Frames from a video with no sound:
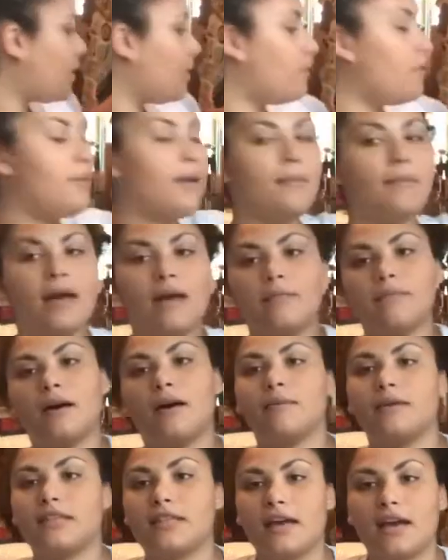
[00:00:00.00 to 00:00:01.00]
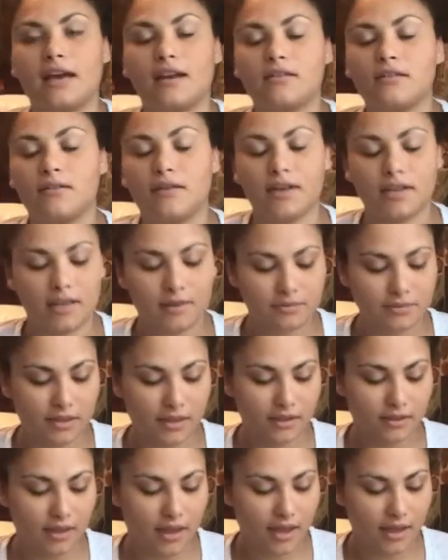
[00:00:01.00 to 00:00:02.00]
Well, my mom bought me that. I don't know why I keep
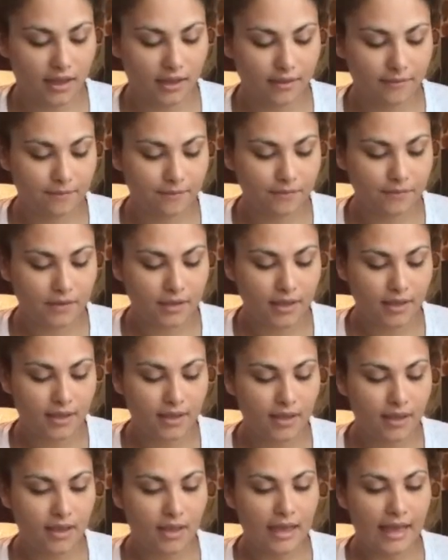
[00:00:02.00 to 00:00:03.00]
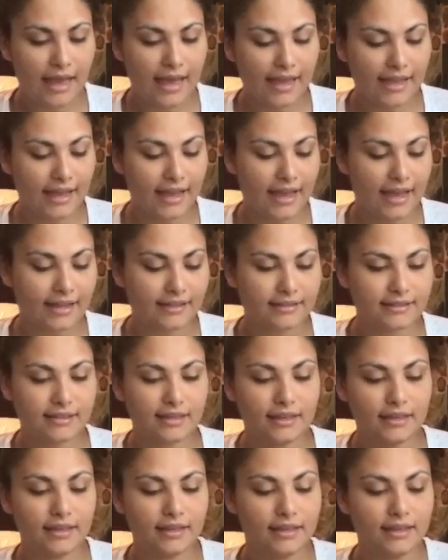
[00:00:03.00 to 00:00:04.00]
saying I. I got
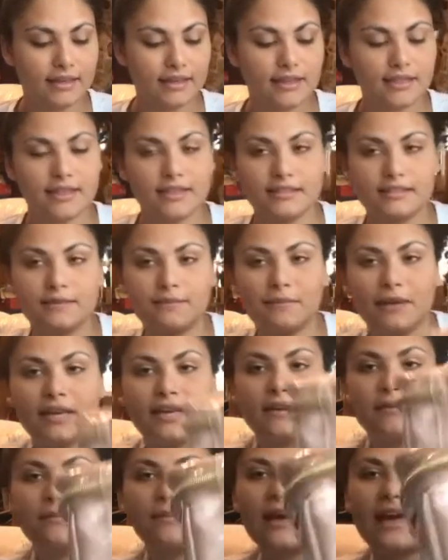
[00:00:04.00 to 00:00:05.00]
this makeup